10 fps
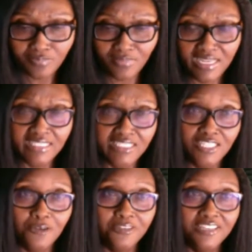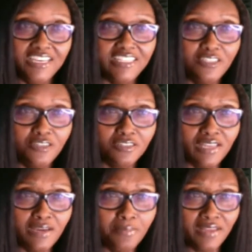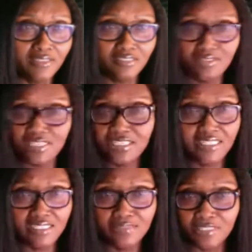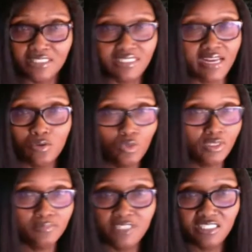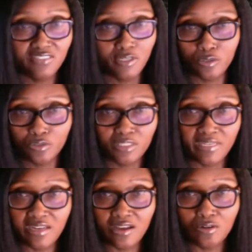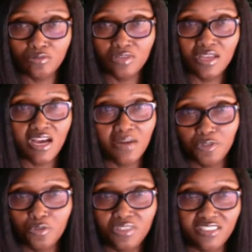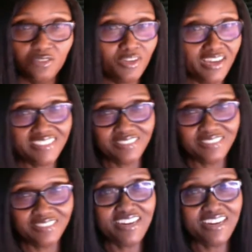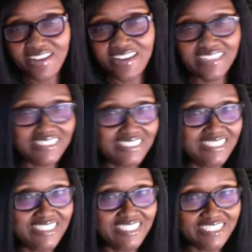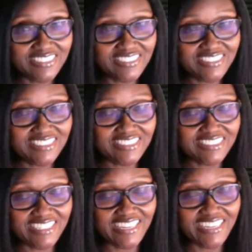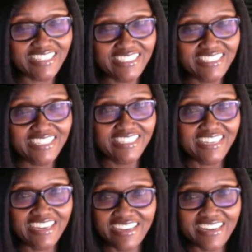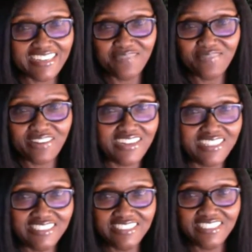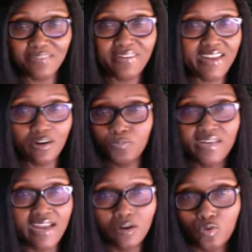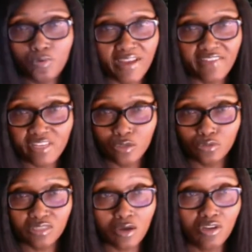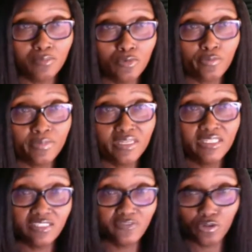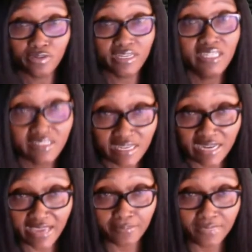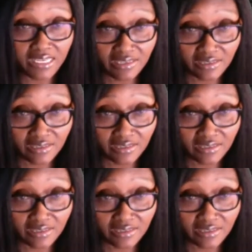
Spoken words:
And so, I'm about to end it, because I don't want these videos to be long. I'm doing this, you guys. I'm trying to get my content up. Okay. I got to get my content up, and I don't want my videos long and boring, because if you're anything like me,